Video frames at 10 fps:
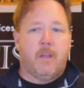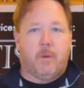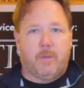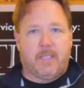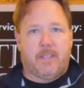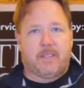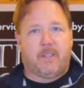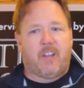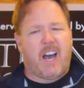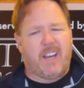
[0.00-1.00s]
We see this a
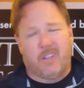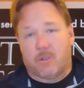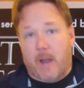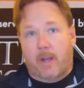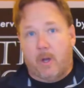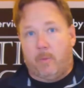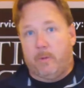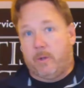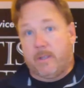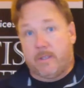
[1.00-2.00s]
lot in tract home
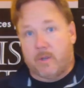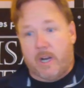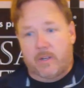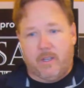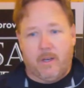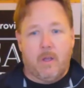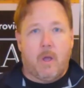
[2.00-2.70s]
new construction